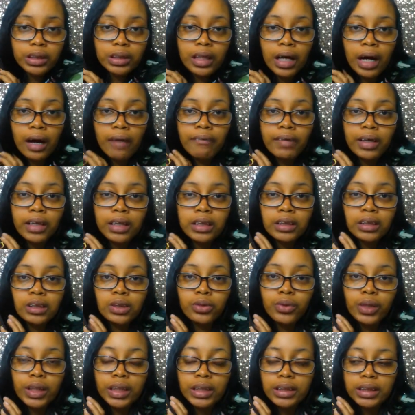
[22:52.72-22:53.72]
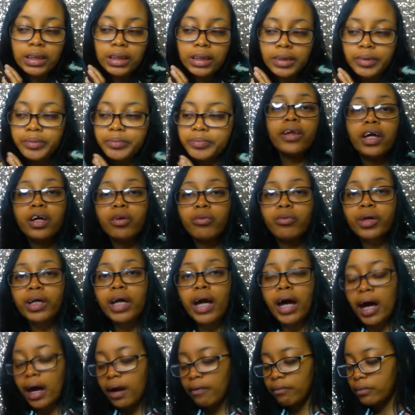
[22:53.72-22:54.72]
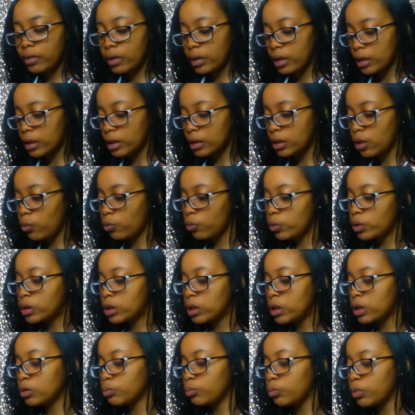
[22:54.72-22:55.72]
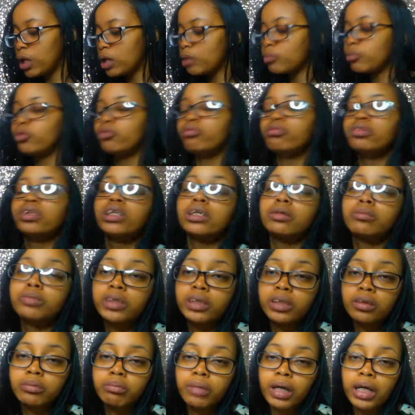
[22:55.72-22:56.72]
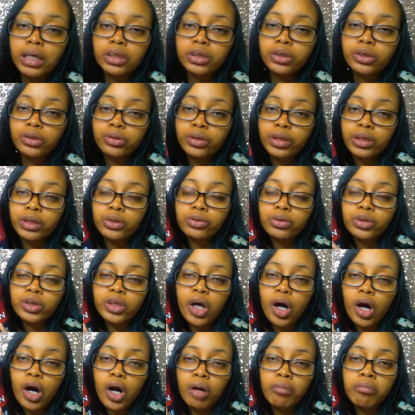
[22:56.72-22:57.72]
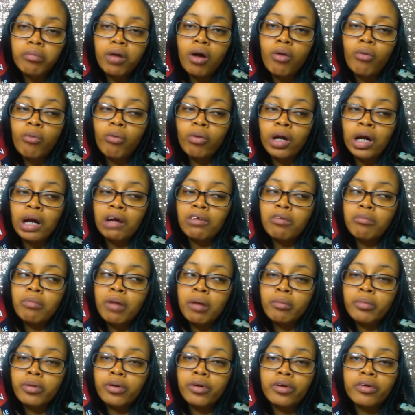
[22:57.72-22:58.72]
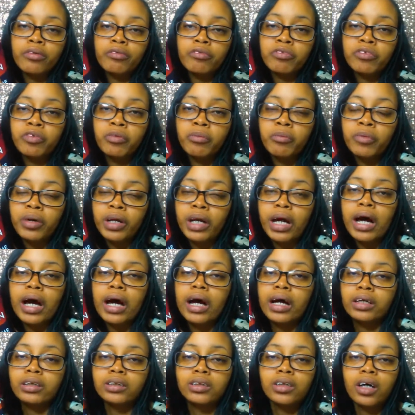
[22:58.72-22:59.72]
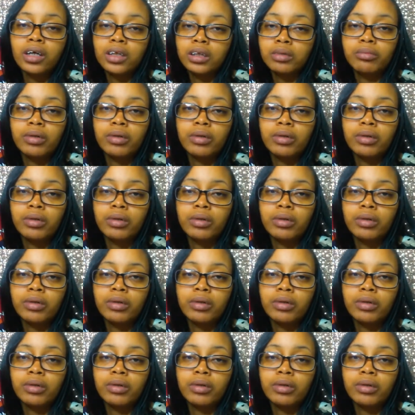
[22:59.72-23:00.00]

to dive into this. Then we have this, which is Blood Moon Redemption by Judy Duchamp. What I remember from when I talked